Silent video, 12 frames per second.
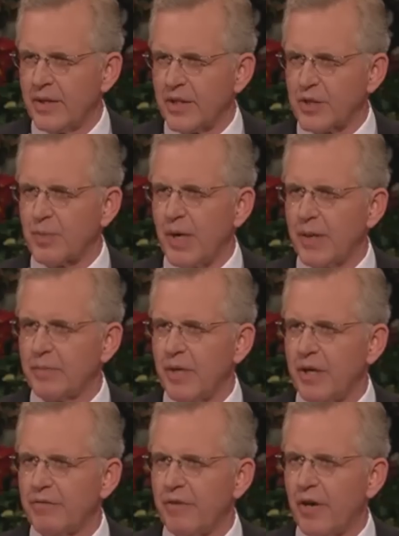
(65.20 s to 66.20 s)
Despite
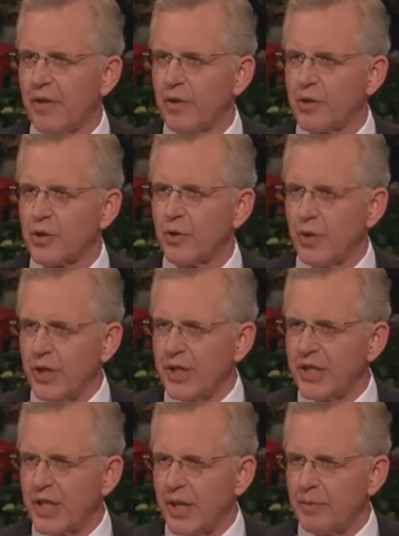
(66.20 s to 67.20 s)
my father's good
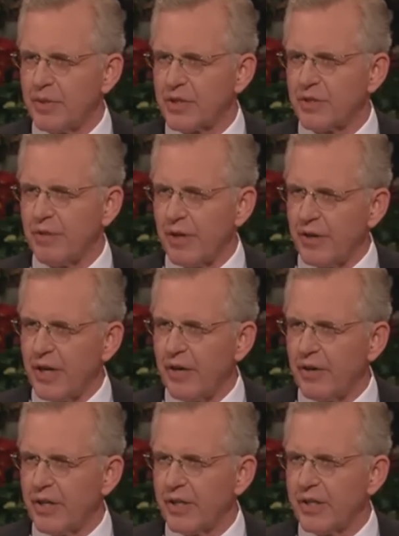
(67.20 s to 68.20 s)
income as a
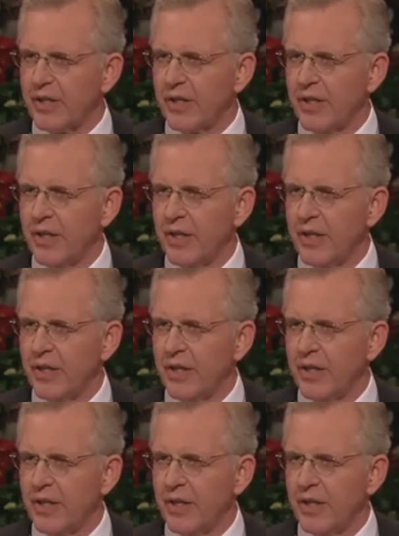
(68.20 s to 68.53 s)
veterinarian,